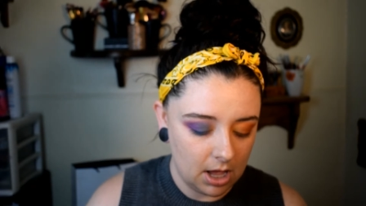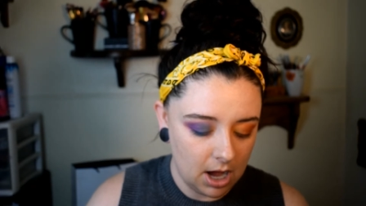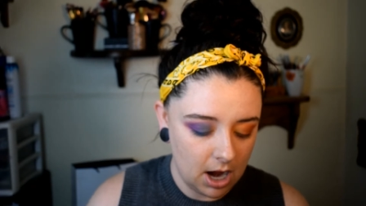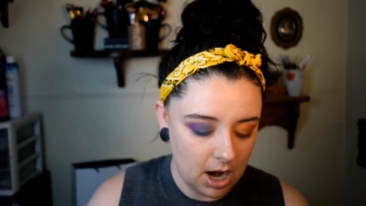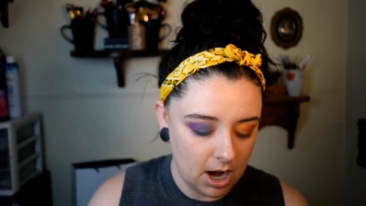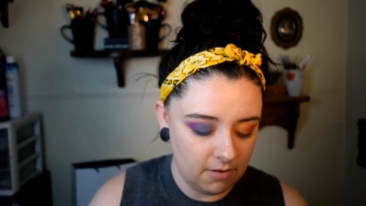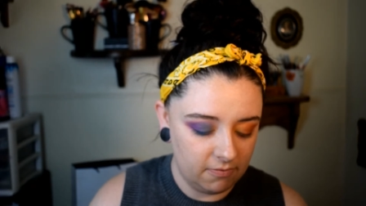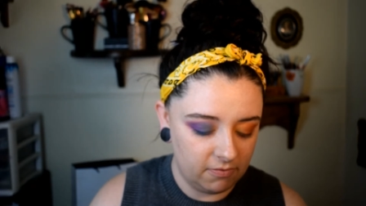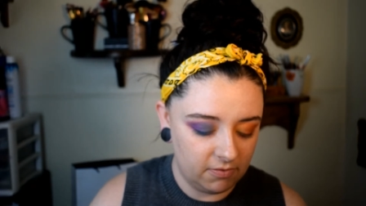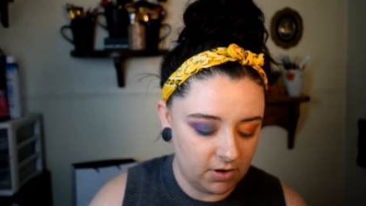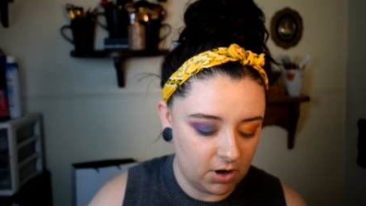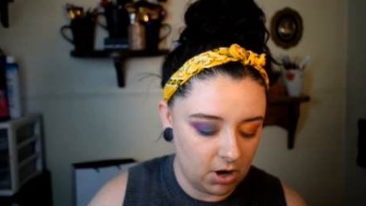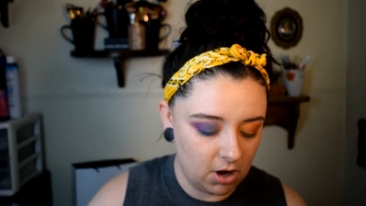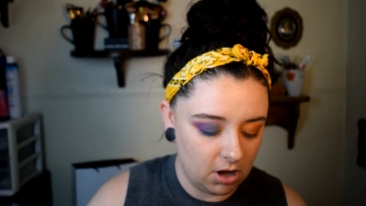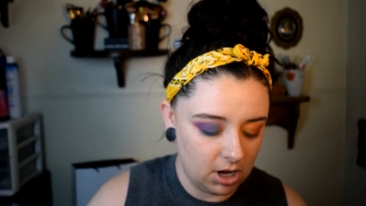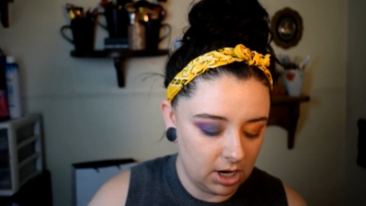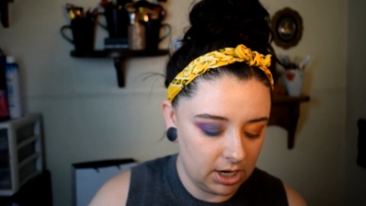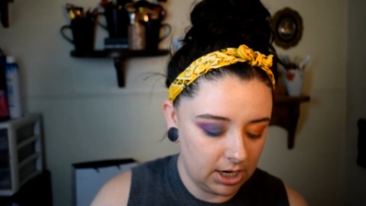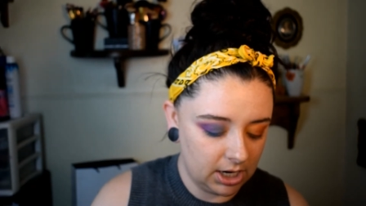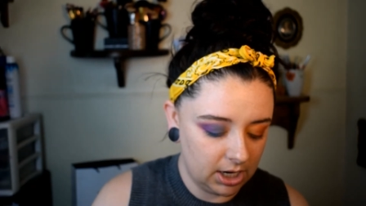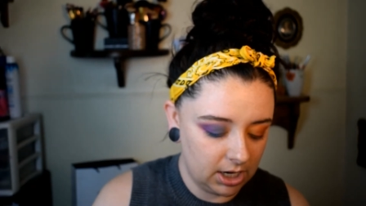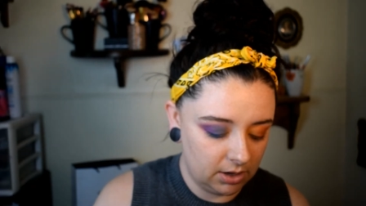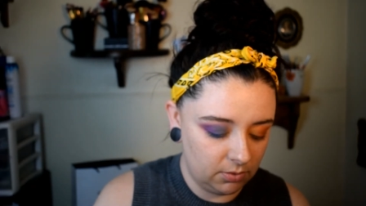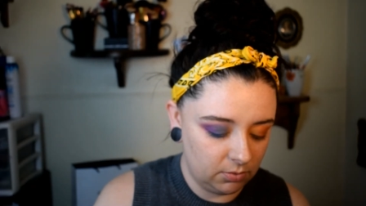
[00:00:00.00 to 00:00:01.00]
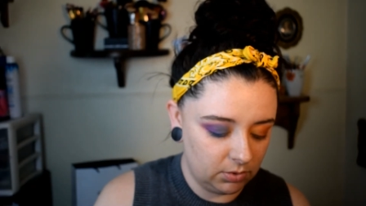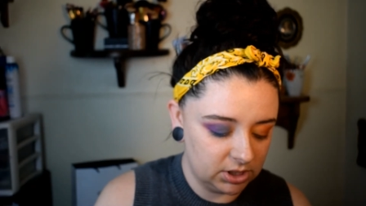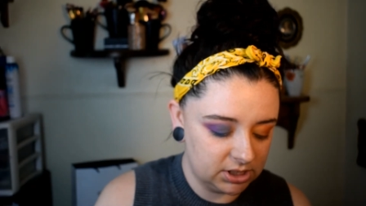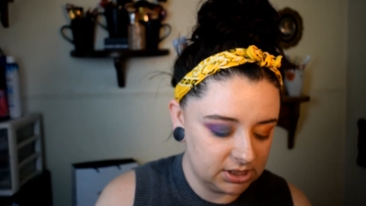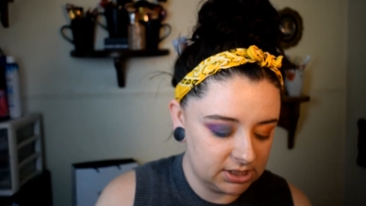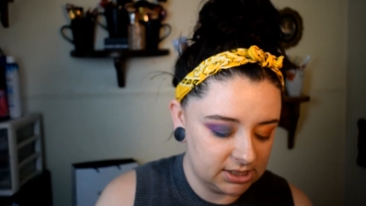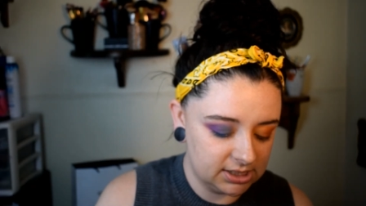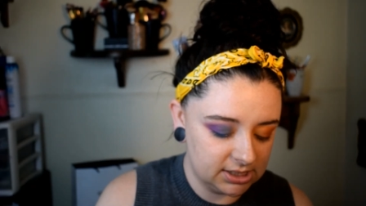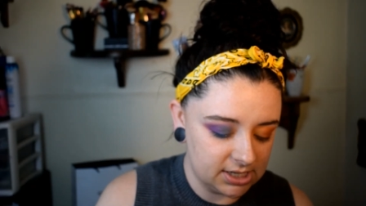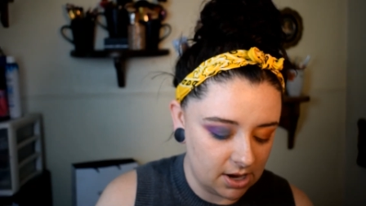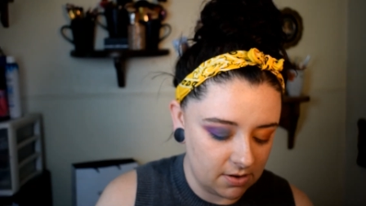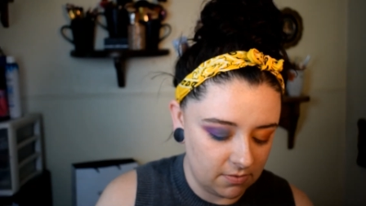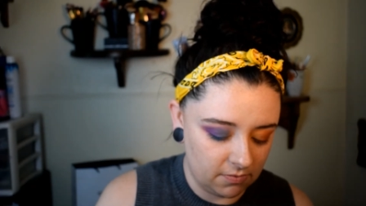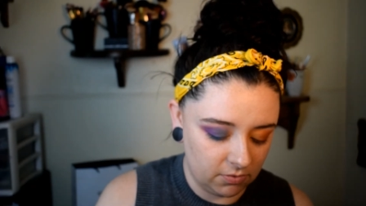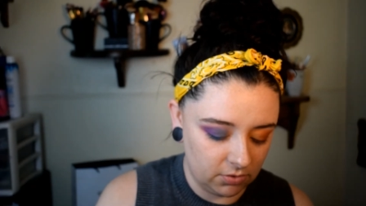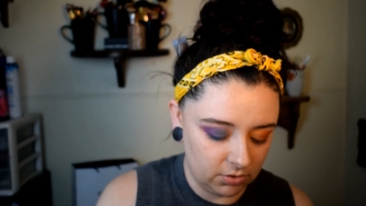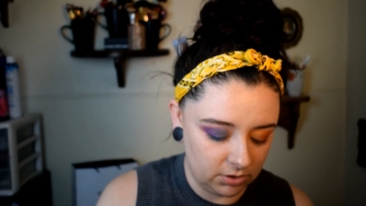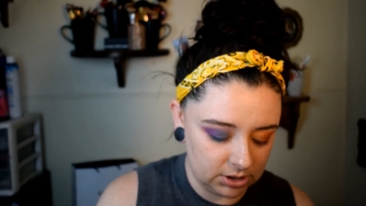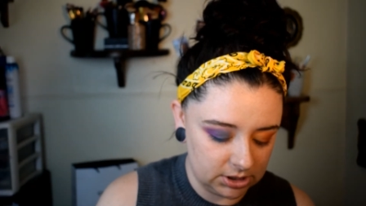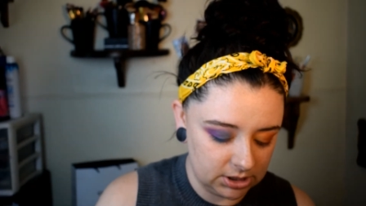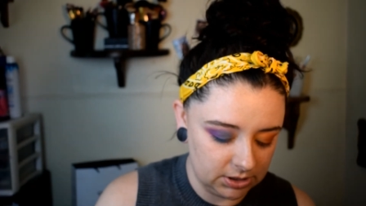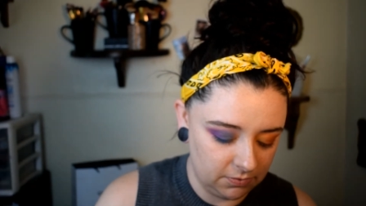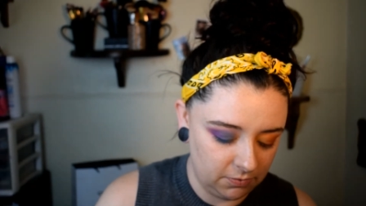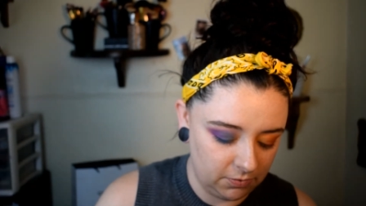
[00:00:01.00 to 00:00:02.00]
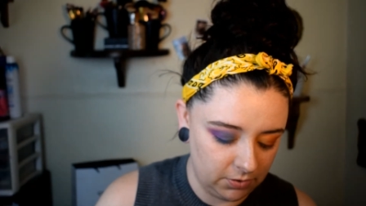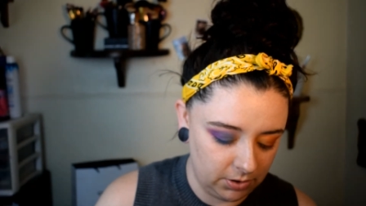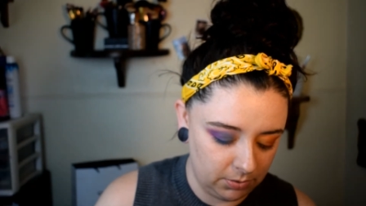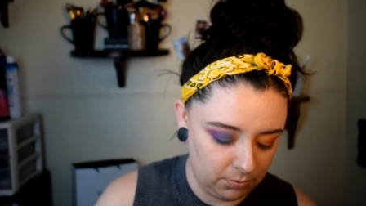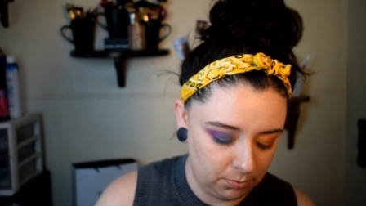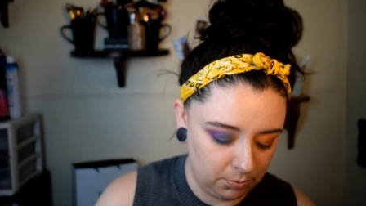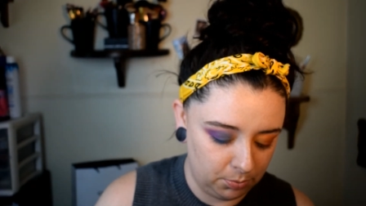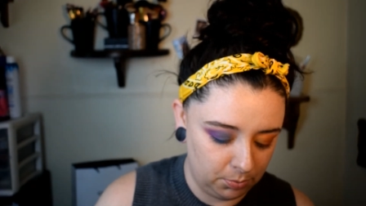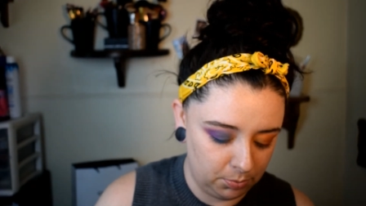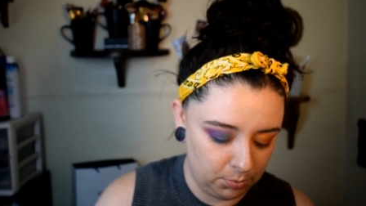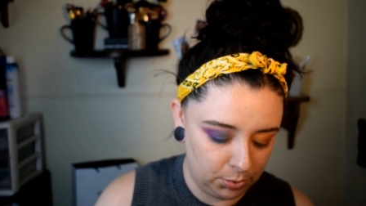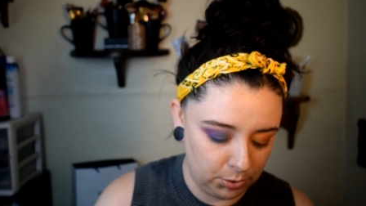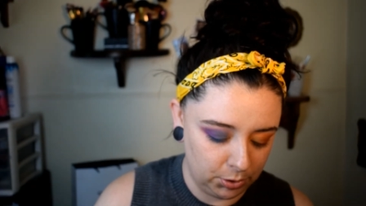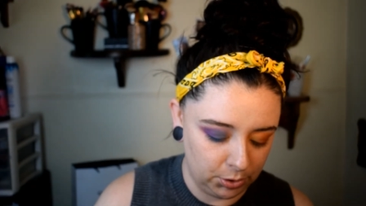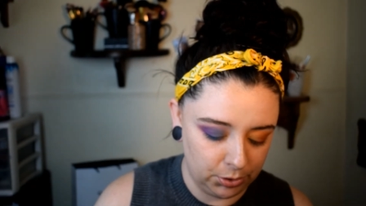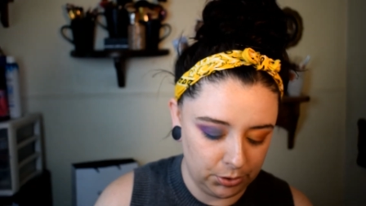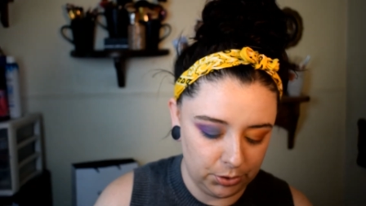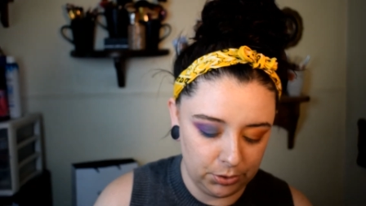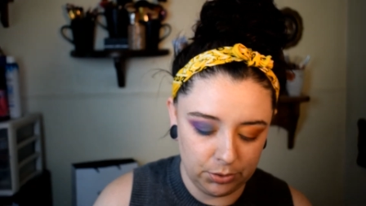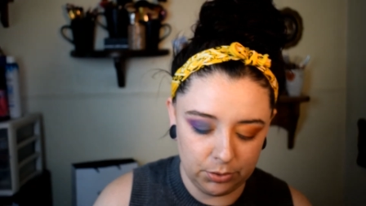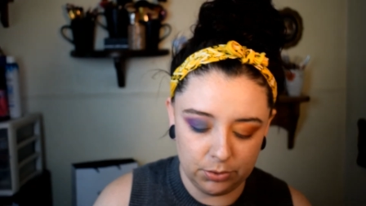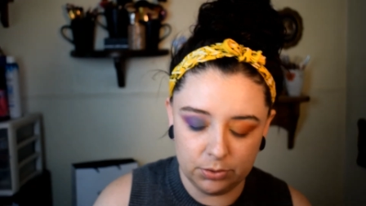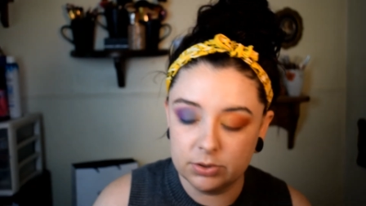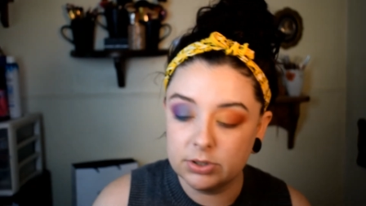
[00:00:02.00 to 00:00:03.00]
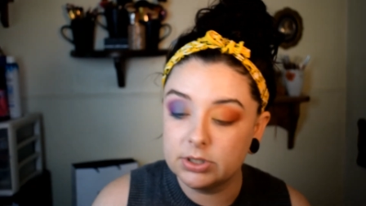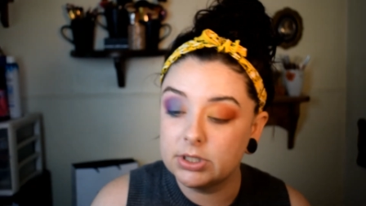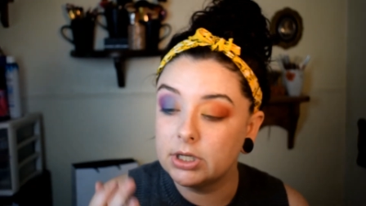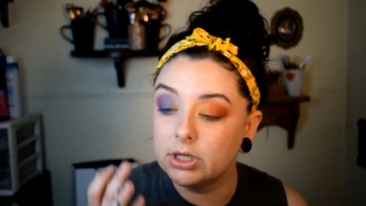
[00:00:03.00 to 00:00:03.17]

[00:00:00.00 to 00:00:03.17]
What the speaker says: I've gone in with several different blues,